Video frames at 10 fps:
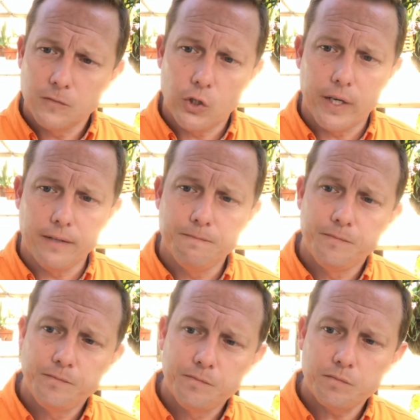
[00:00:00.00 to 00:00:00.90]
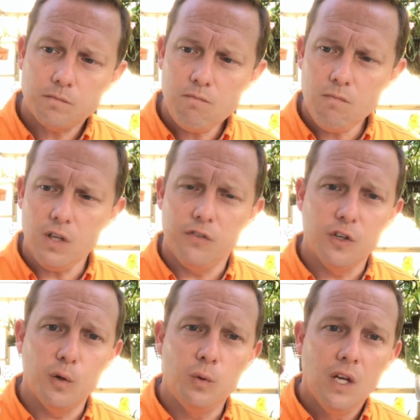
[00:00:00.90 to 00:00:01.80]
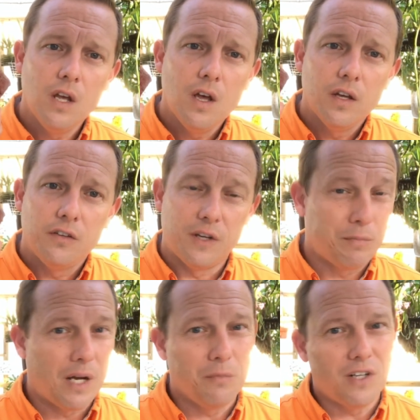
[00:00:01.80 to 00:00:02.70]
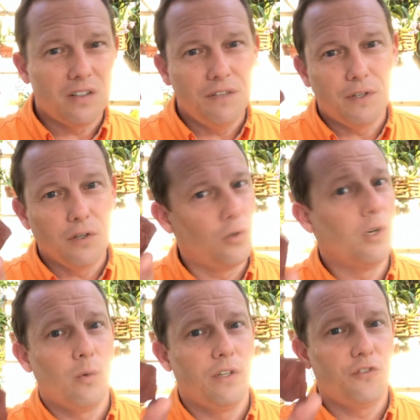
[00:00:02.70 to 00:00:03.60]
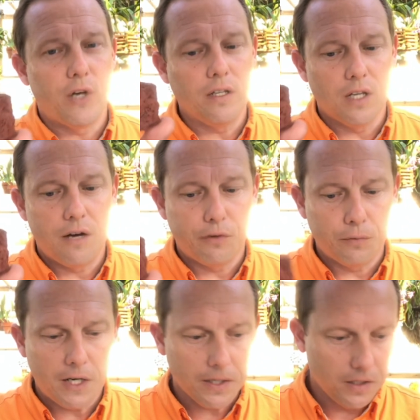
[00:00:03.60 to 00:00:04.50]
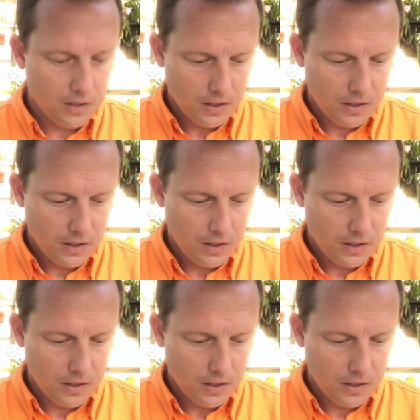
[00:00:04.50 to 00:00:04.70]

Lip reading: Okay, so sometimes I'll even grow in straight lava rock.